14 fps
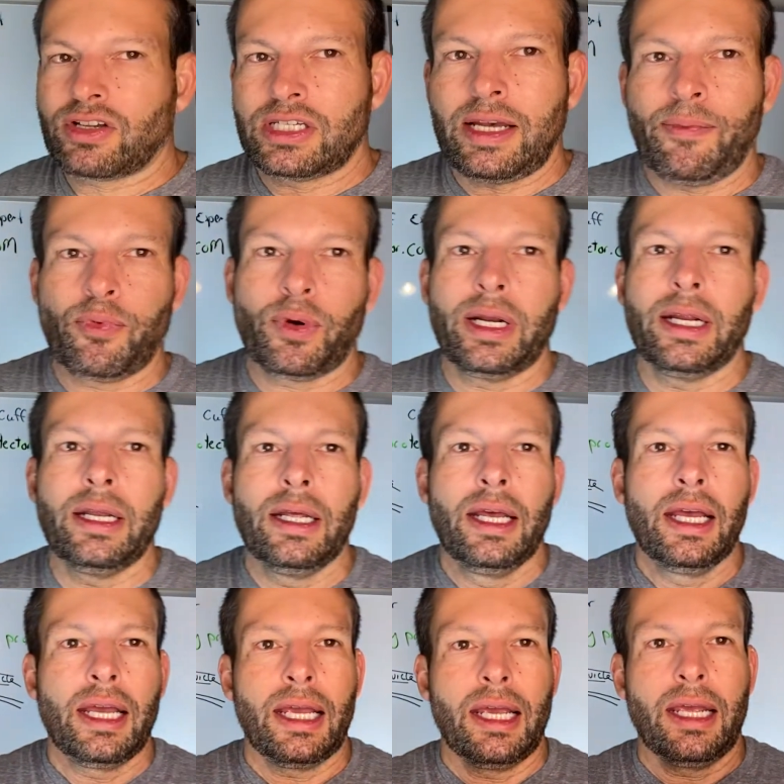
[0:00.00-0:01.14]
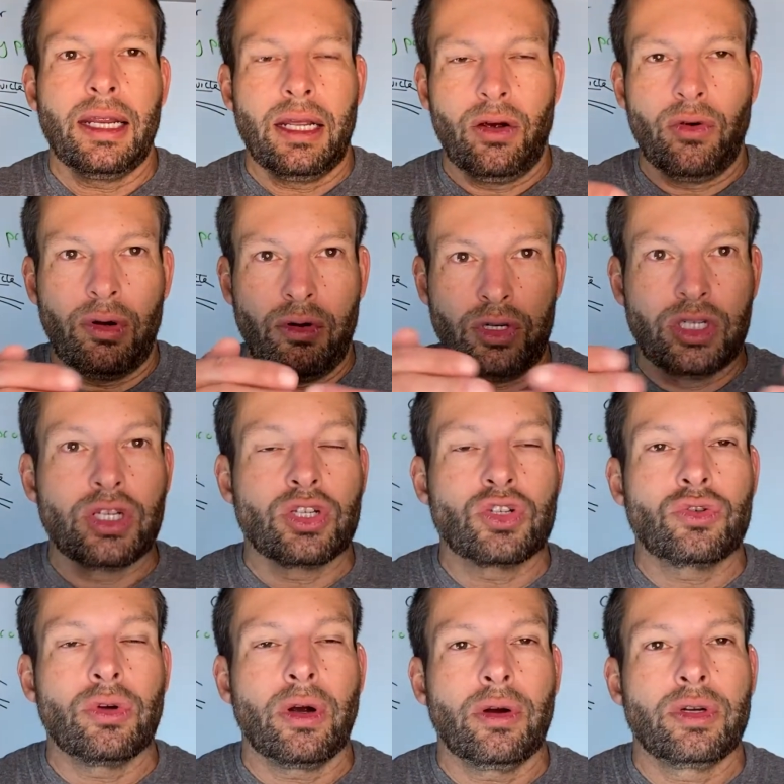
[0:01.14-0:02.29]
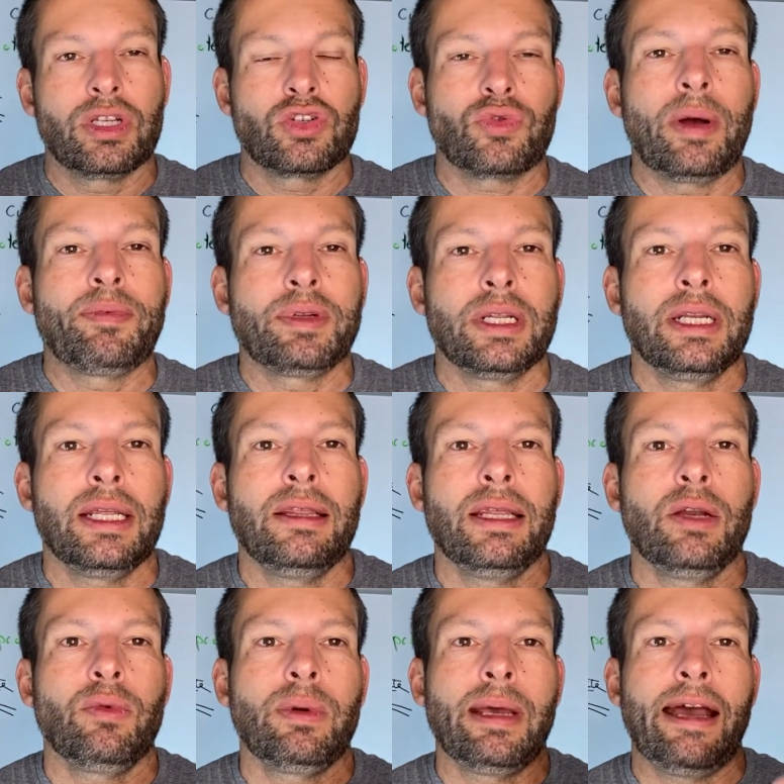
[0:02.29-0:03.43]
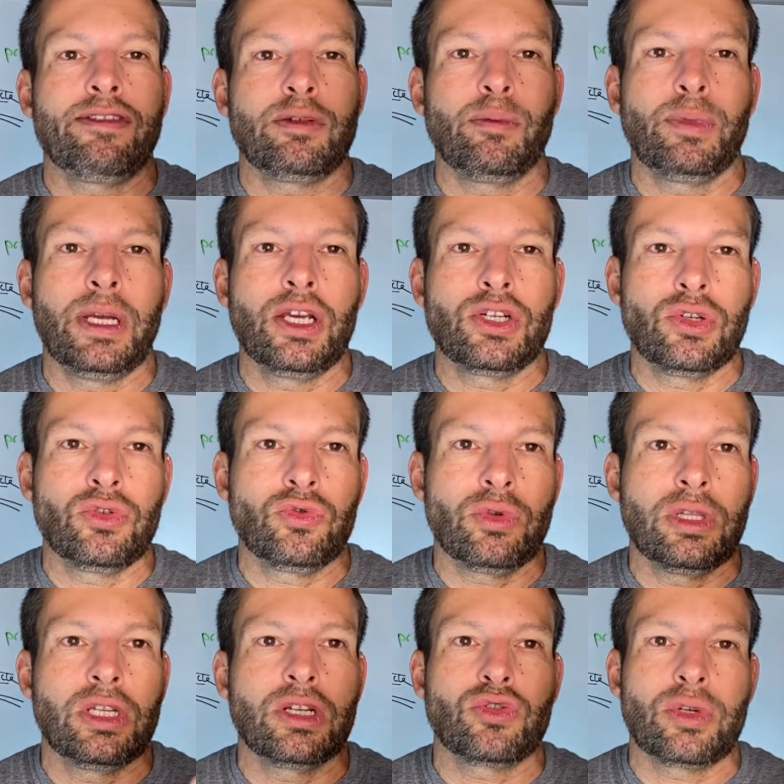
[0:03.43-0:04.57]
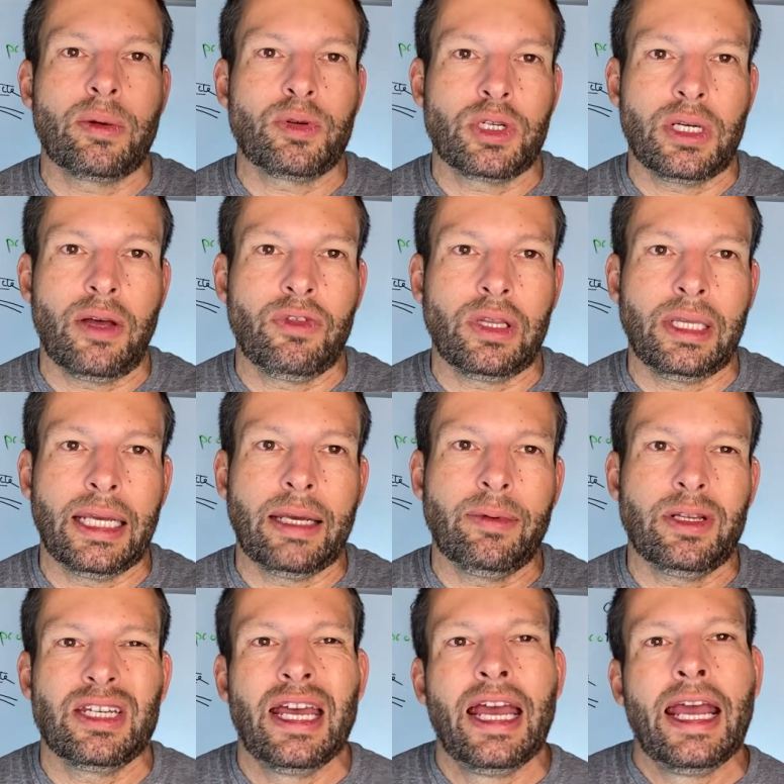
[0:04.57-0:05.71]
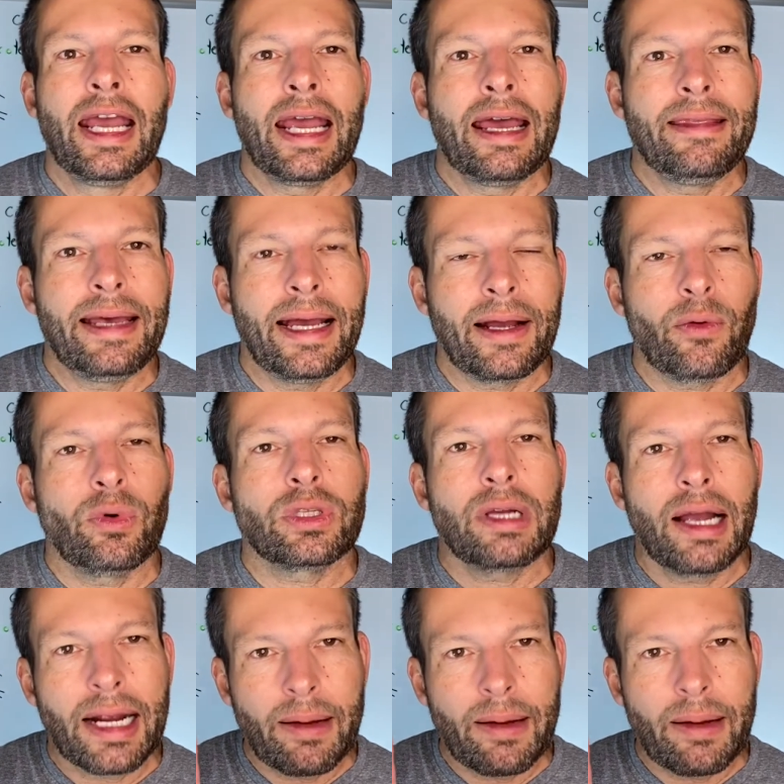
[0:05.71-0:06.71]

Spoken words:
separated or disrupted, and then we have some issues with the disruption of the ligaments. And that we'll talk